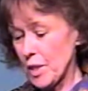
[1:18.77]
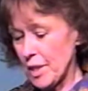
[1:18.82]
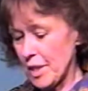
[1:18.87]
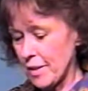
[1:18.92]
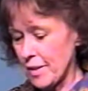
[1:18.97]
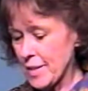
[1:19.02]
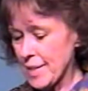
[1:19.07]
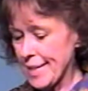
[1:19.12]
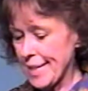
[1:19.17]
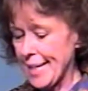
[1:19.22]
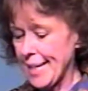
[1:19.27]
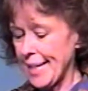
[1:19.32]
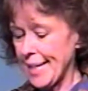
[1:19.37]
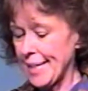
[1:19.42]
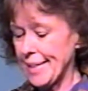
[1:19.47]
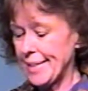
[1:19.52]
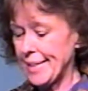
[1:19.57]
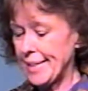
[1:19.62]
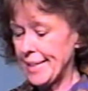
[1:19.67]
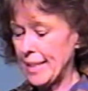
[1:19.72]
years
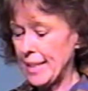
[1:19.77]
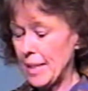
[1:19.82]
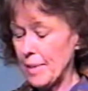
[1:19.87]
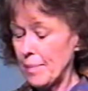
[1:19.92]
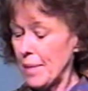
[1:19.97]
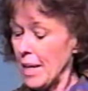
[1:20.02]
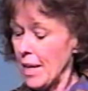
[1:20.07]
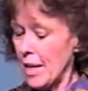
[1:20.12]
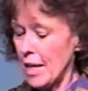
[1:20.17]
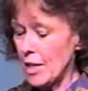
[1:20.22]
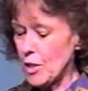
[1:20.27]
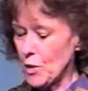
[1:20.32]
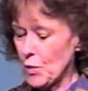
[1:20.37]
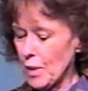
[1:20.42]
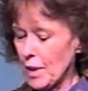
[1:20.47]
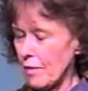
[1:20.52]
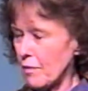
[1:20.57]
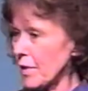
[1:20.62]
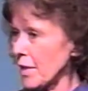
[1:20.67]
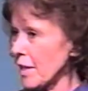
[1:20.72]
and uh,
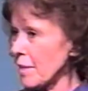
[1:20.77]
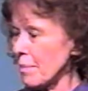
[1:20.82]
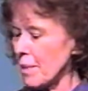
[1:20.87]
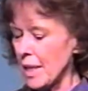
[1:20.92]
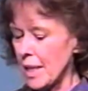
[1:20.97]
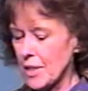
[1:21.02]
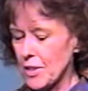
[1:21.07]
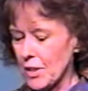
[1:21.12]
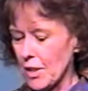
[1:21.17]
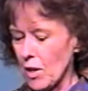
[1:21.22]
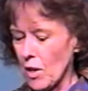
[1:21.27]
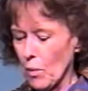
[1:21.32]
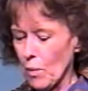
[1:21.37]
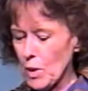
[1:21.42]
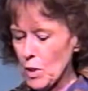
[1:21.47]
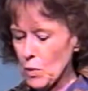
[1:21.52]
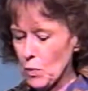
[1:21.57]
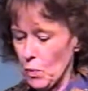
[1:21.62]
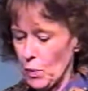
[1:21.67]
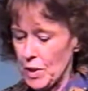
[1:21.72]
enjoyed it very much, and
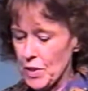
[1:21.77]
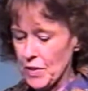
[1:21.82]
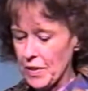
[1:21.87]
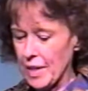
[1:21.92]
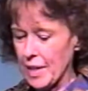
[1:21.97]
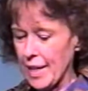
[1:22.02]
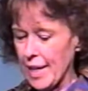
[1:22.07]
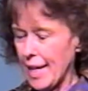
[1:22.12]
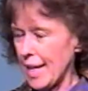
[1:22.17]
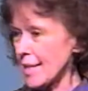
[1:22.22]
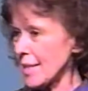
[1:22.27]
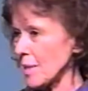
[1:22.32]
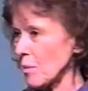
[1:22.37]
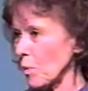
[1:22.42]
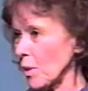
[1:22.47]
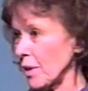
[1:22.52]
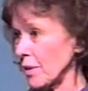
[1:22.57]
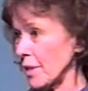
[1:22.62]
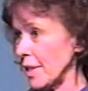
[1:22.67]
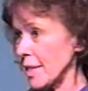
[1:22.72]
always wished that I had
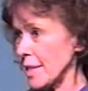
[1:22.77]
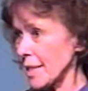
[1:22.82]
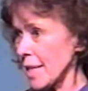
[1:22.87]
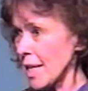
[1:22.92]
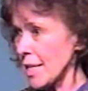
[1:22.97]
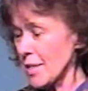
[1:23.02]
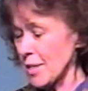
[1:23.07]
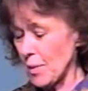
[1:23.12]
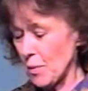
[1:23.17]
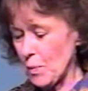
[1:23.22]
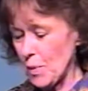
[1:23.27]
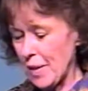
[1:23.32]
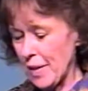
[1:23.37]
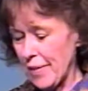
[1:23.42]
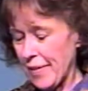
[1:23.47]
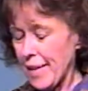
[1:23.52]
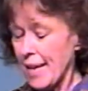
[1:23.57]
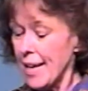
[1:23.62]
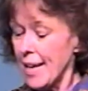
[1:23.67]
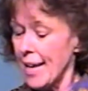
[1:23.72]
someone to discuss it with.